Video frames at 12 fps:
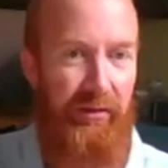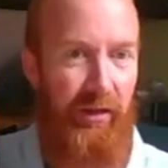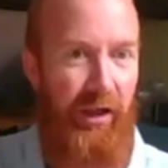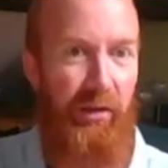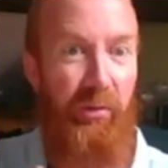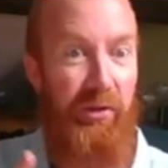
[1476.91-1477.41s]

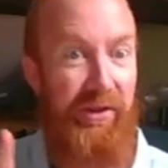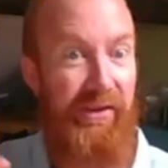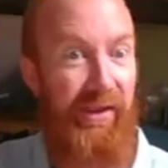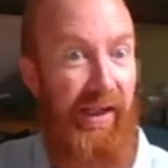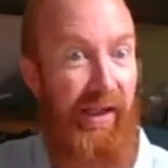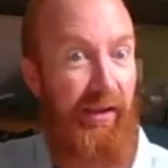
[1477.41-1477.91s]
I want to
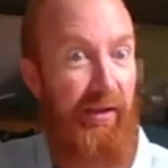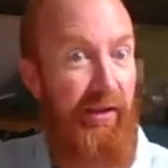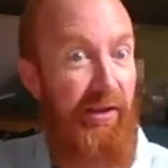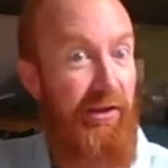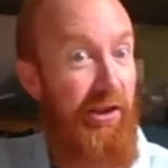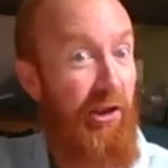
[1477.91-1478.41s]
see it
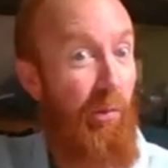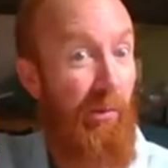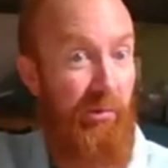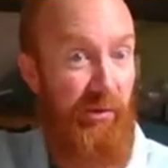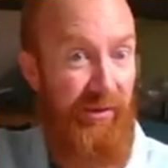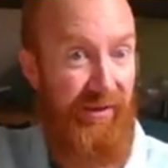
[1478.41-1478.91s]
continue
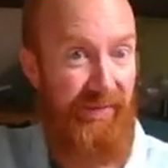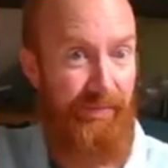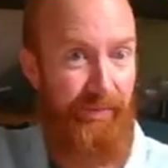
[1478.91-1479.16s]
upwards.